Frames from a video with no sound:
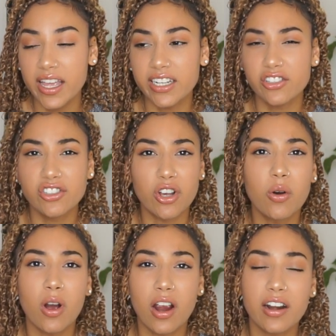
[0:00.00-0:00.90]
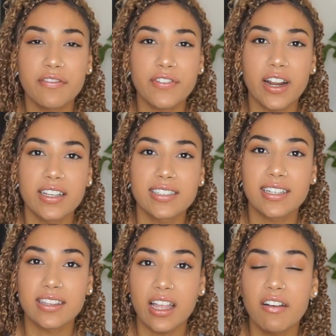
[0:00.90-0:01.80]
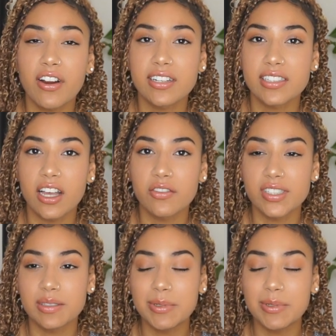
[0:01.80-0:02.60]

and it's so hard for us to love ourselves is